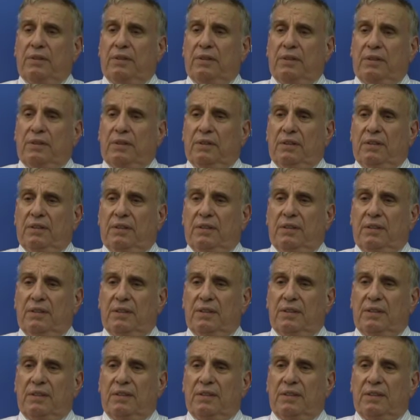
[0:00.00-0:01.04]

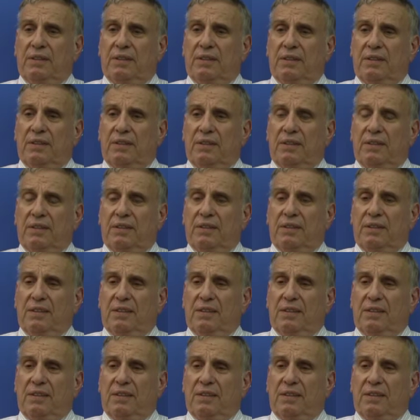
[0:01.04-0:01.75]
[no speech]